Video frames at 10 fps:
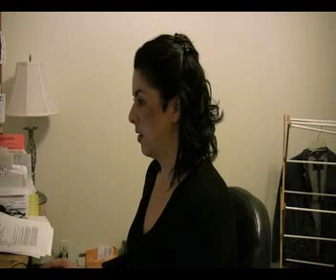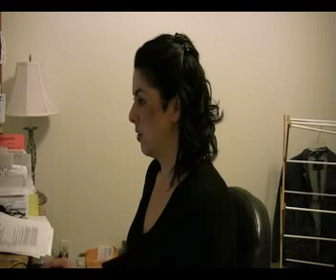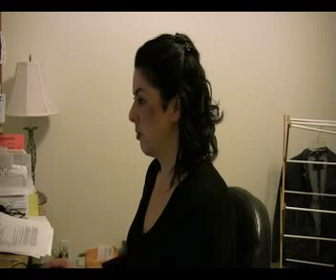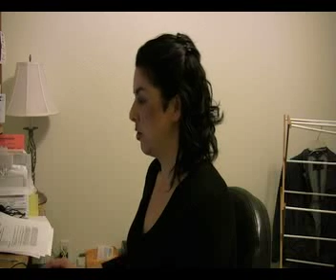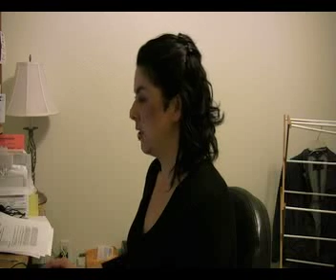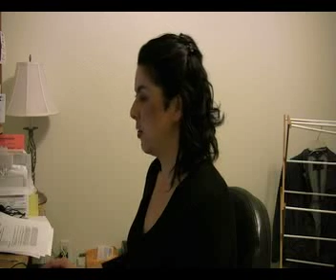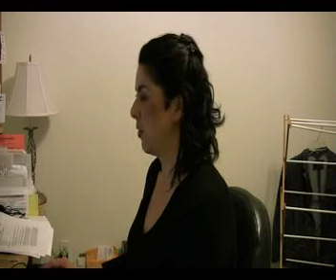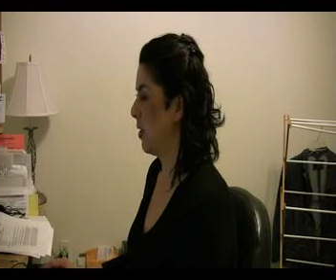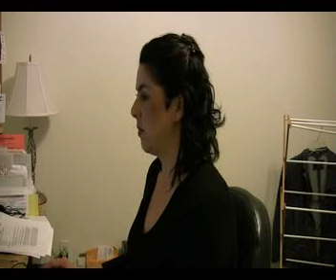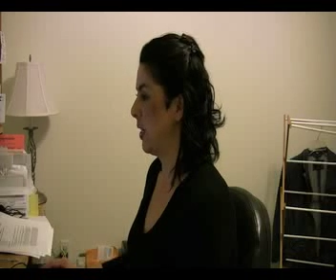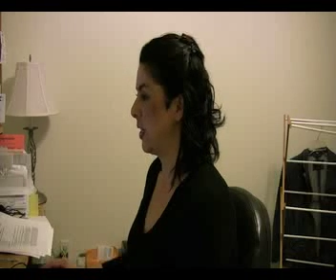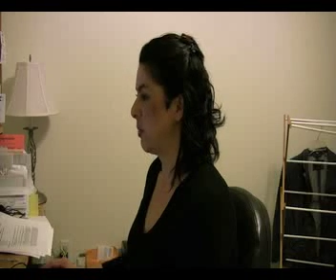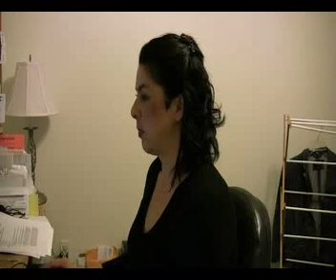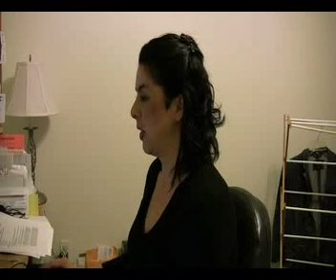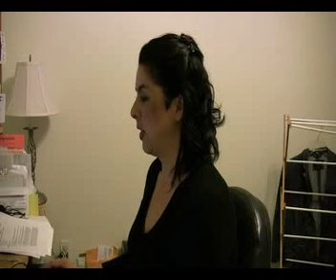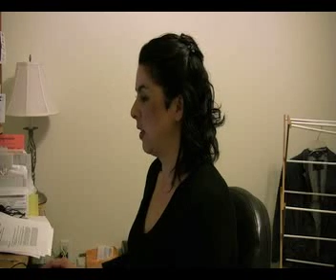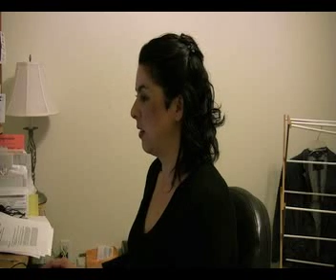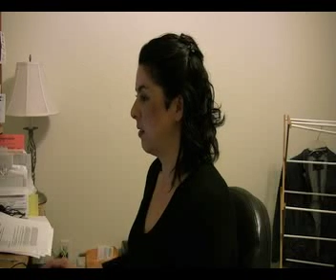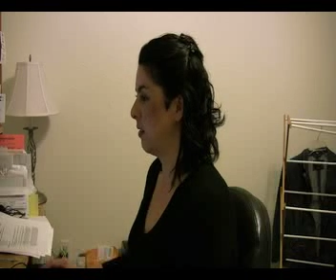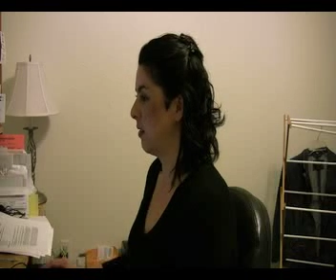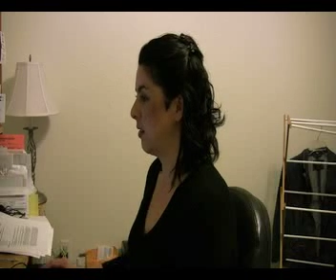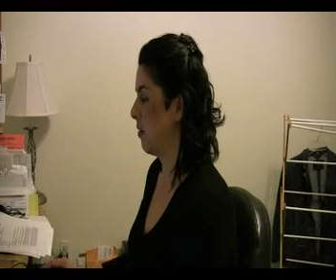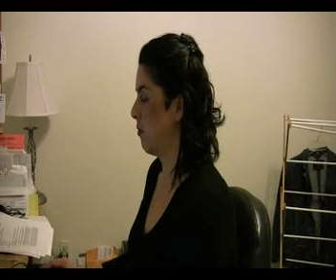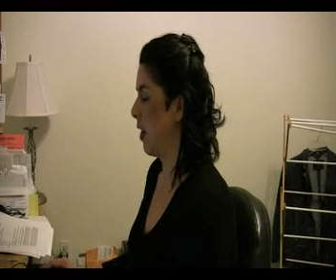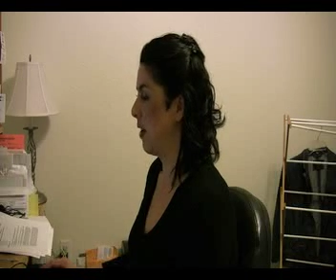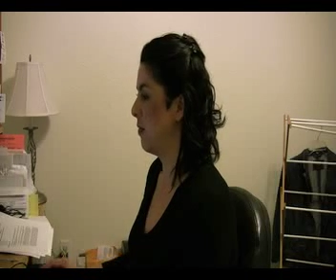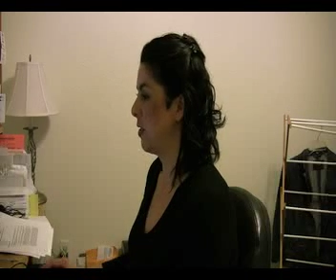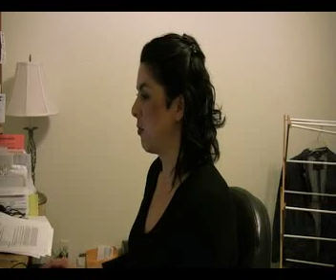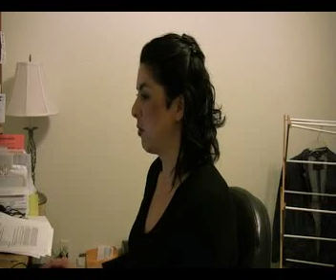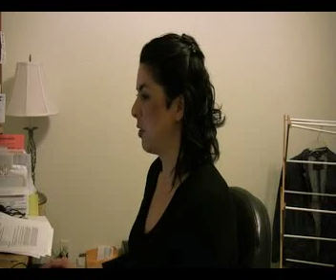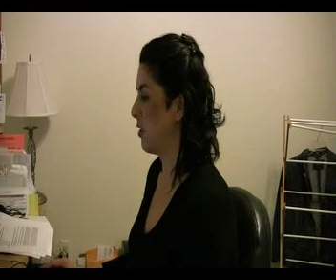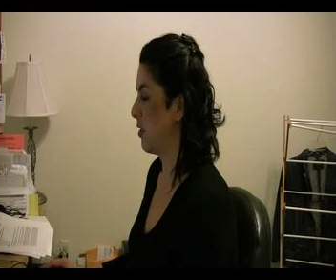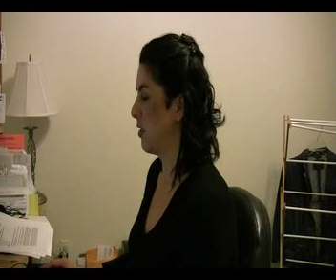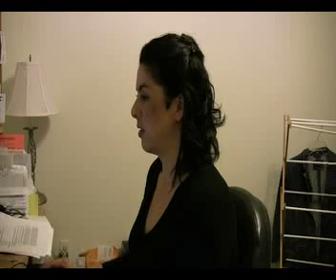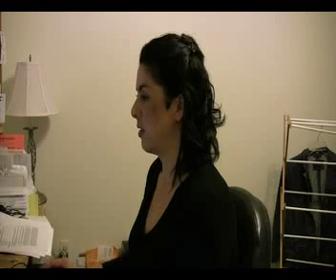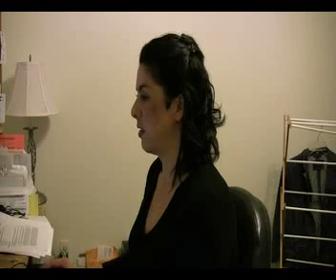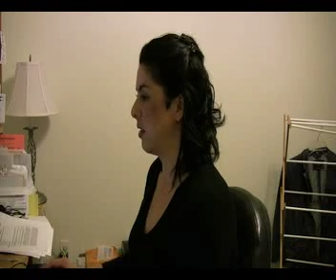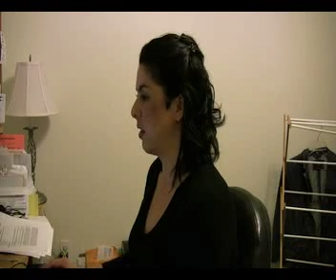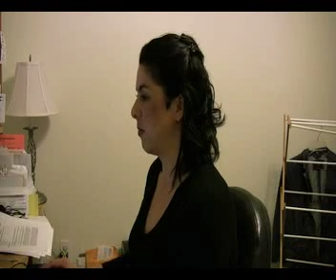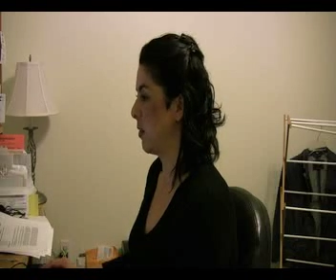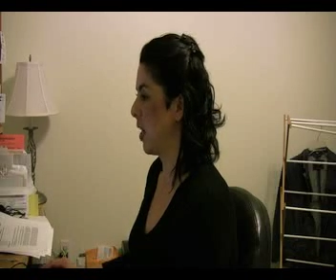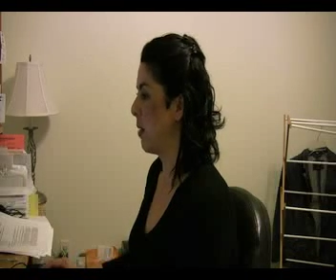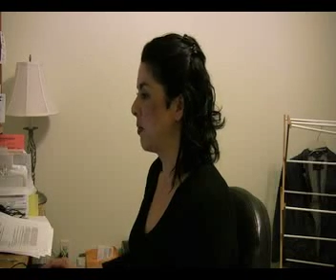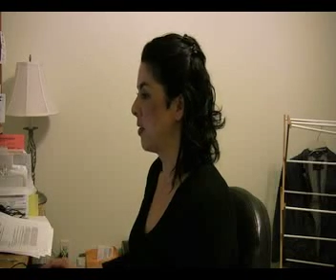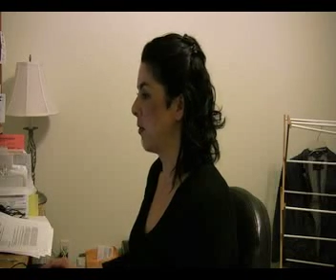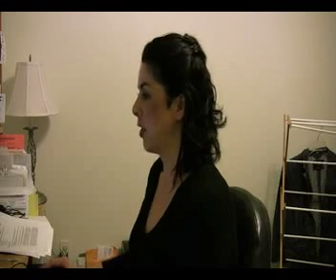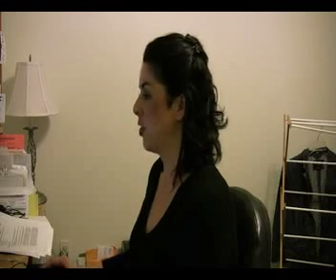So she's going to be explaining the 5 different types of